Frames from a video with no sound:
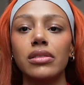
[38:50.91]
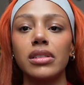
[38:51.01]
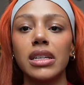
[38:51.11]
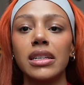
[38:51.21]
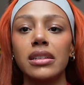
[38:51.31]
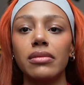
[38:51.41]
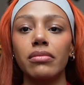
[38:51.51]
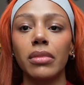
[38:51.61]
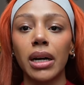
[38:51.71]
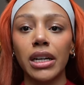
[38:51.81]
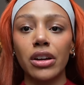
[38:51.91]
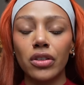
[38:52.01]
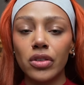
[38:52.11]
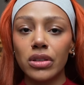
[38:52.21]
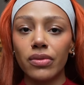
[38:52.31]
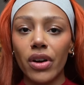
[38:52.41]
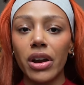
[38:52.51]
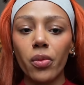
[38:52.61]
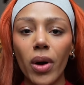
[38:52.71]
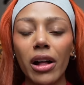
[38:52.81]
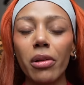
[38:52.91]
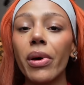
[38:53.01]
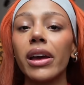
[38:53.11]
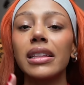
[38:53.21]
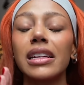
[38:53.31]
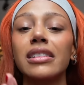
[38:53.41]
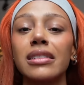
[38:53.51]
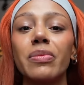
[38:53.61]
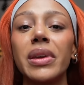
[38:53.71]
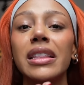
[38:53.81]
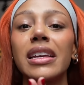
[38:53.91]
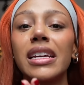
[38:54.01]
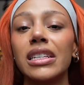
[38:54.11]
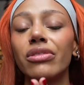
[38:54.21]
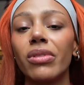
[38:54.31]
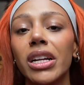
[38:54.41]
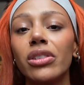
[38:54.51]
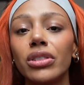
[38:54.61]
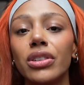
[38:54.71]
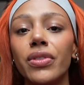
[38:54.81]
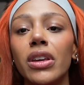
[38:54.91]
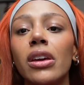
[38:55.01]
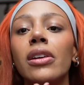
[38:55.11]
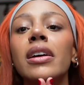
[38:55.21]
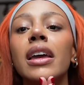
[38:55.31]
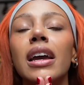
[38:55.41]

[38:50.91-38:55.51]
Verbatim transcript: did my nose very well, but that doesn't mean that he's the right doctor for you.